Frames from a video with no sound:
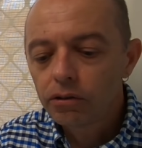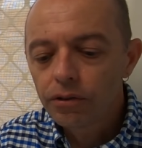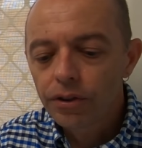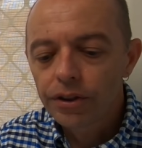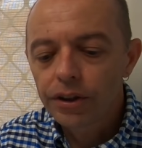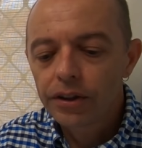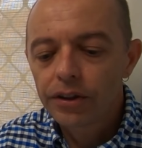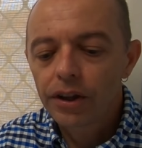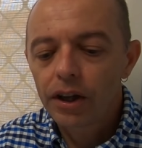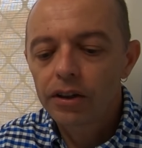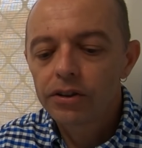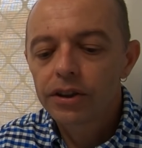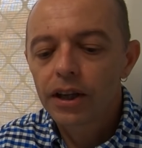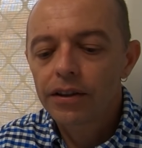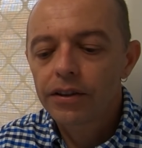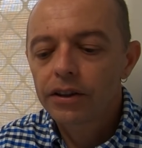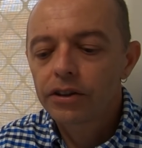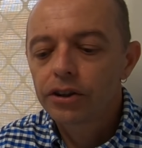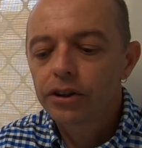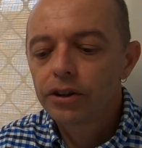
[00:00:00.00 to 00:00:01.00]
than those
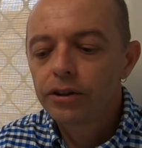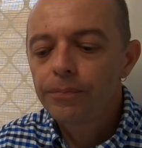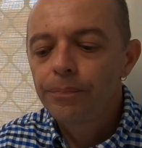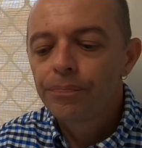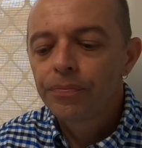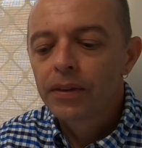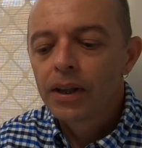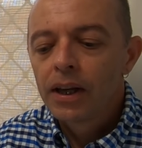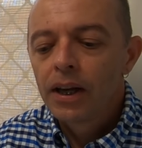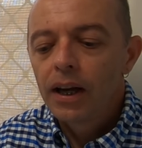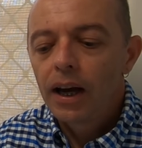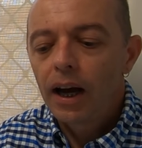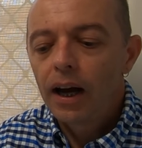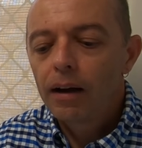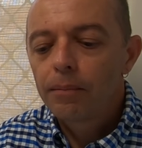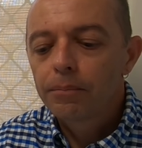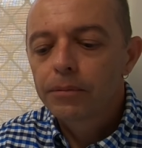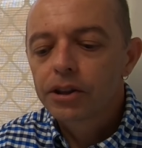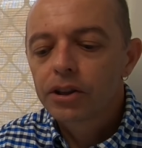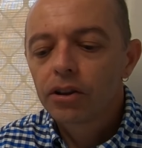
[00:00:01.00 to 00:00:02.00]
other two.
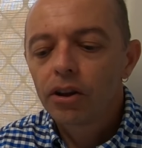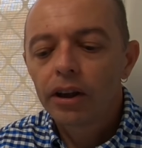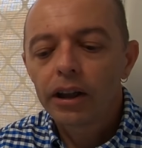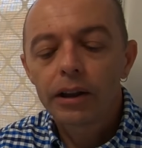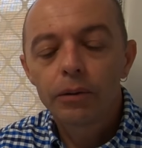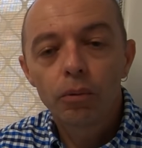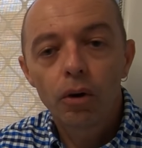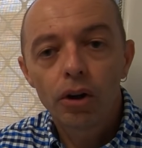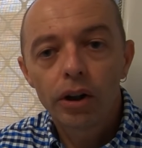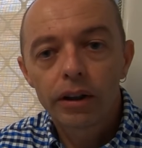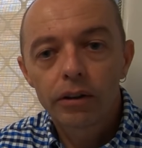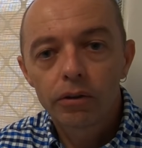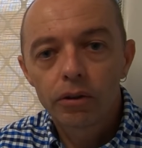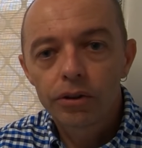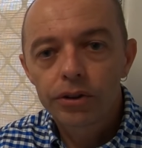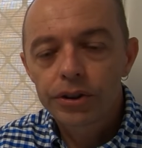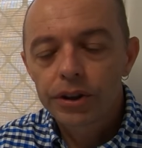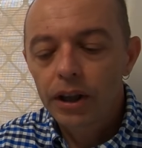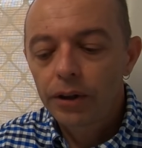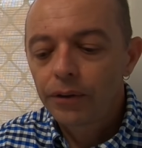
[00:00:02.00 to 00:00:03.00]
Slightly wider
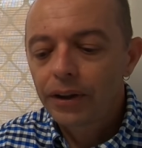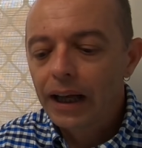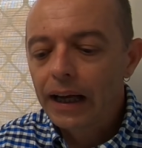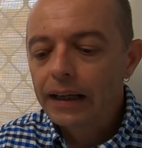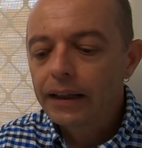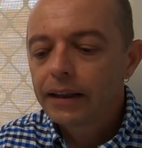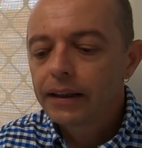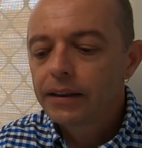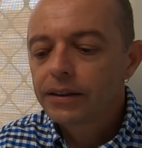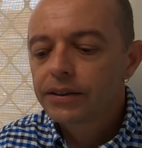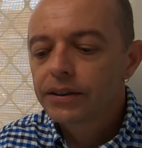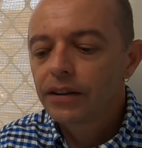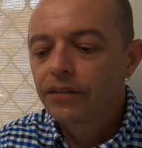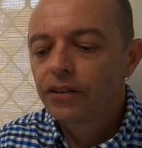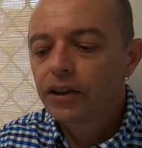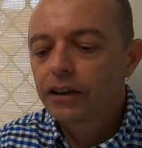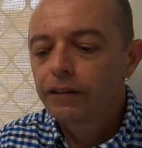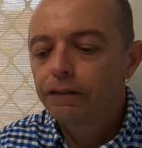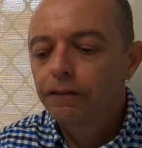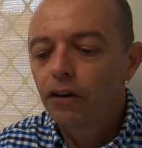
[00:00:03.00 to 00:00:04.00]
also at
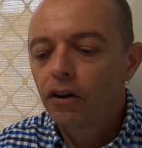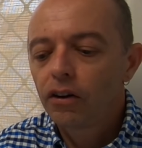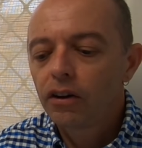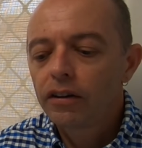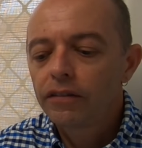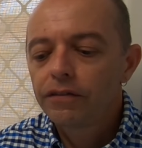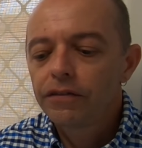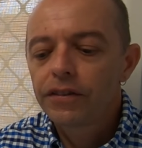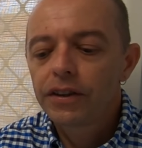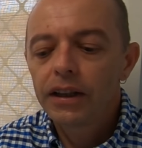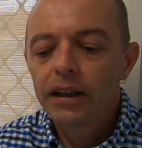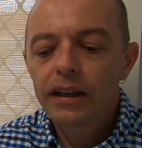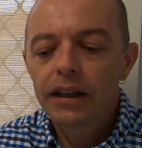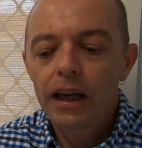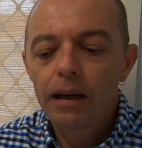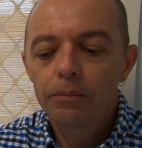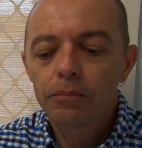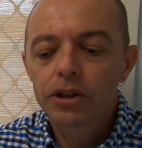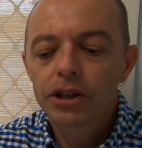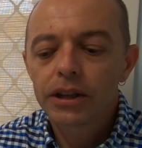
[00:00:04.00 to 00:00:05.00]
1875, the
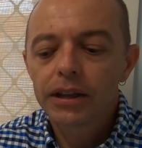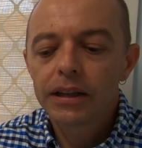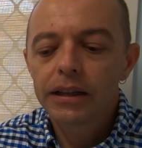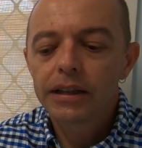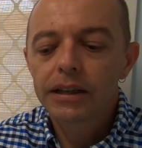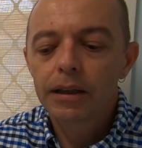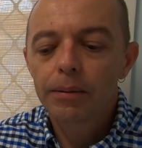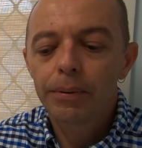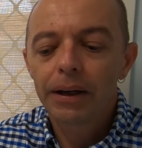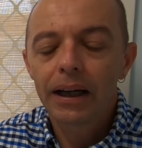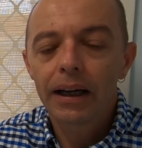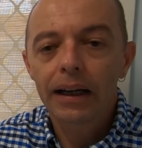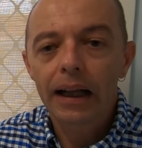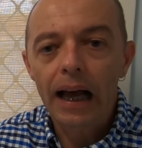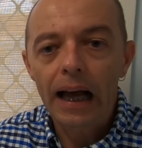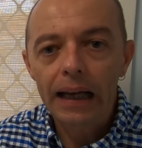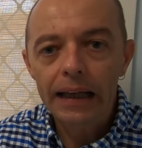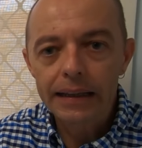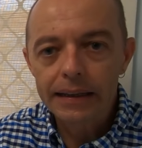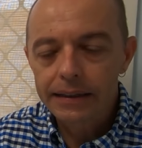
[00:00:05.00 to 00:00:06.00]
MG's about
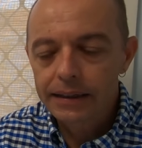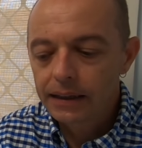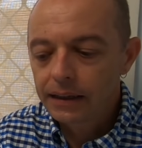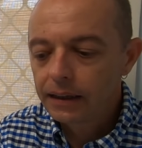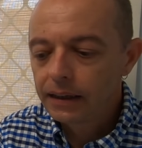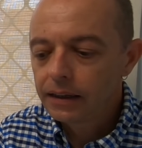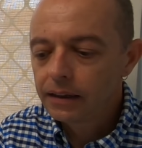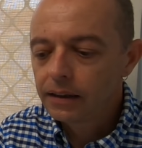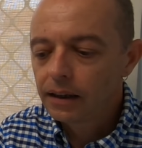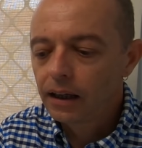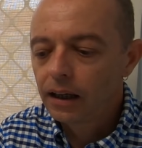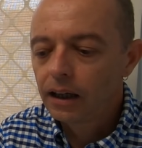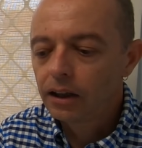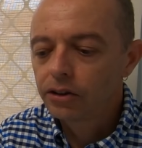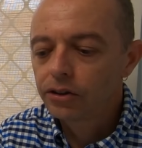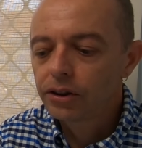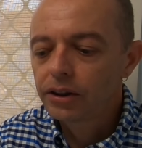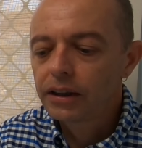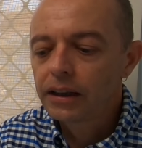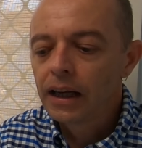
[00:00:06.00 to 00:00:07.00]

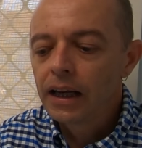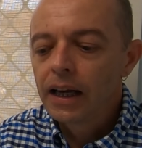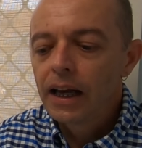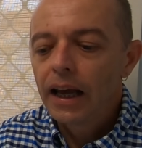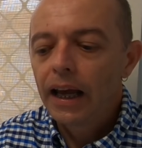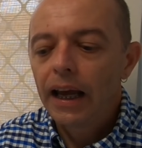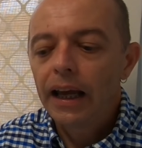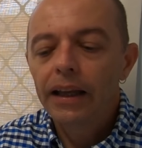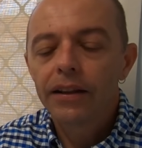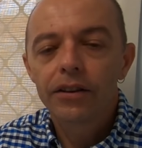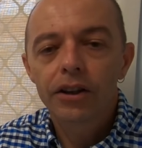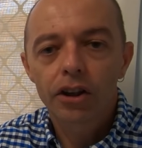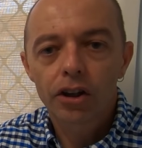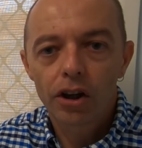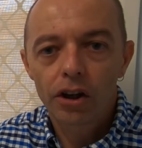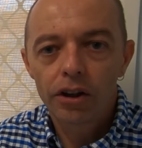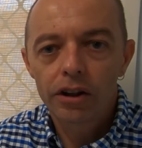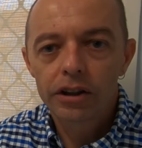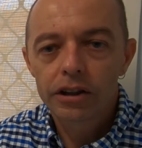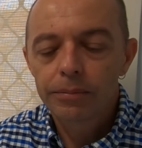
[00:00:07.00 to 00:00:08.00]
1800 and the
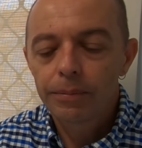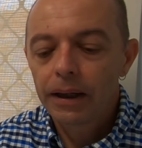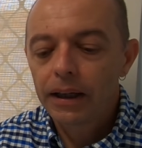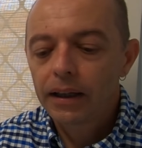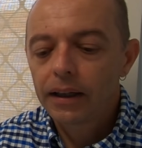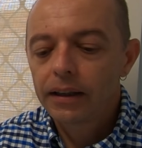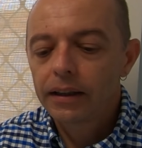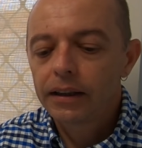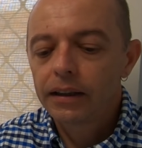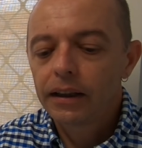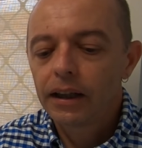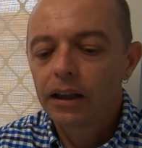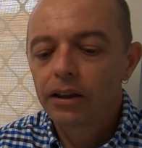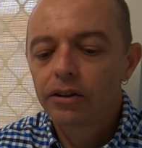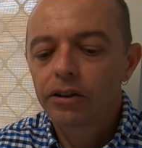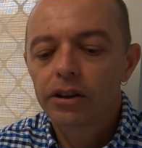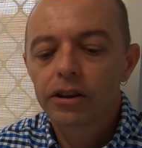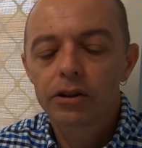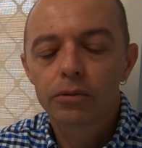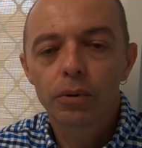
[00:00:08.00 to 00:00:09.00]
Kona's about
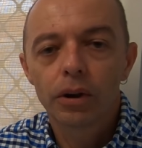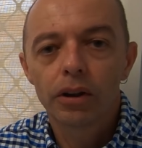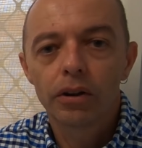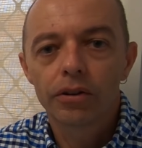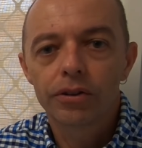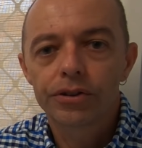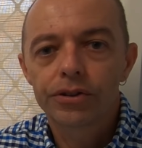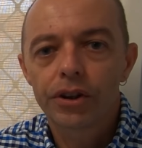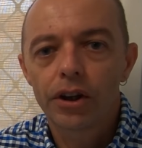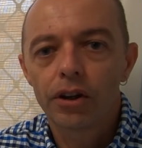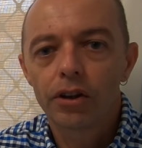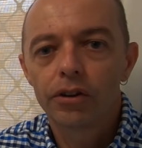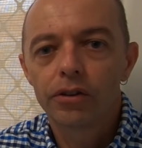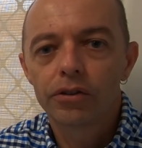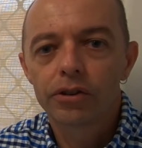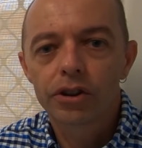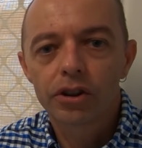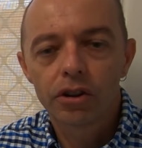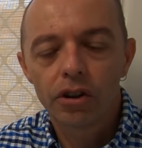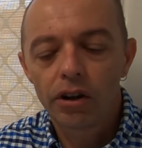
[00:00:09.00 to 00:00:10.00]
1800 as well, so
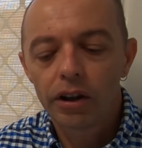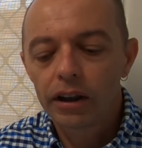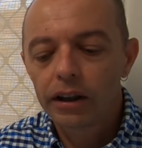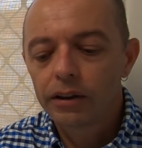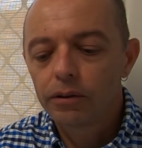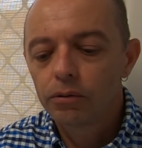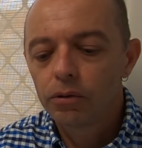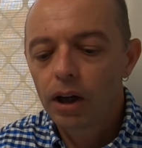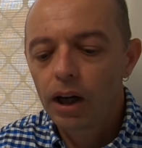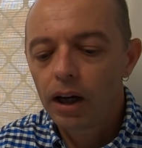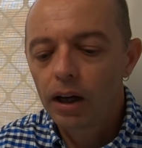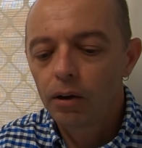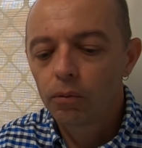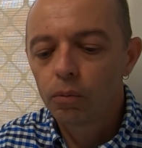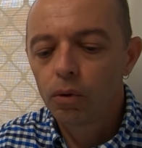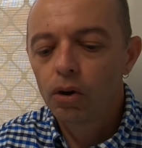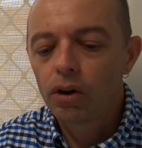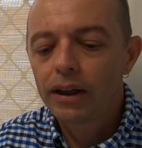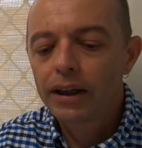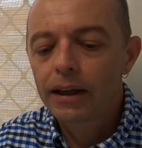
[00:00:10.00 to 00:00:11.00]
slightly
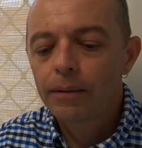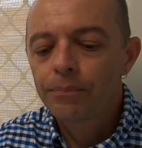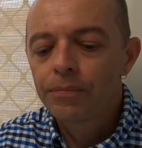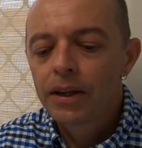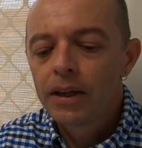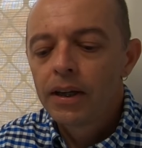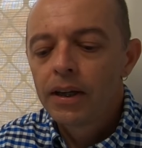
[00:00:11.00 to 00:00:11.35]
wider.